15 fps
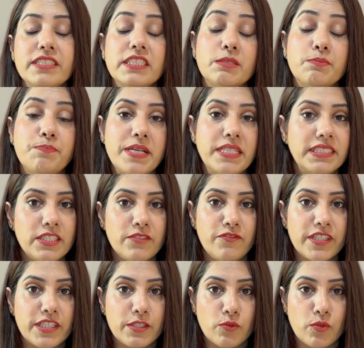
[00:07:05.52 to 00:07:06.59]

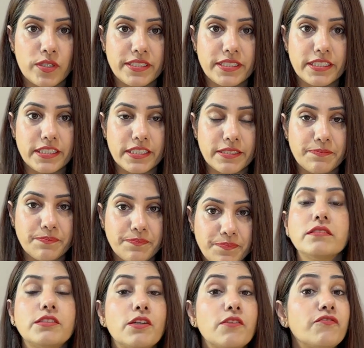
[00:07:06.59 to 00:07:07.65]
specific quantity.
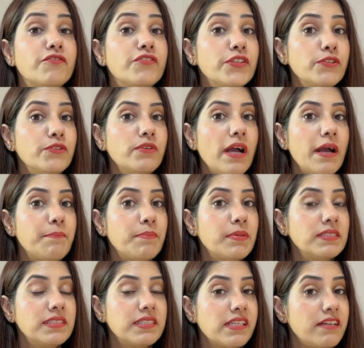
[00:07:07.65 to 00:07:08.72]
The few
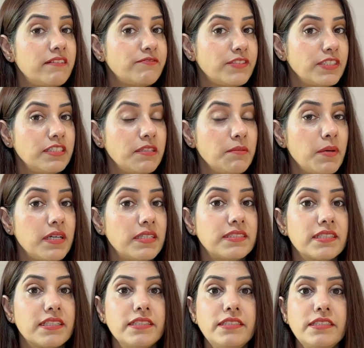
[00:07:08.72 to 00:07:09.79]
apples left in the basket,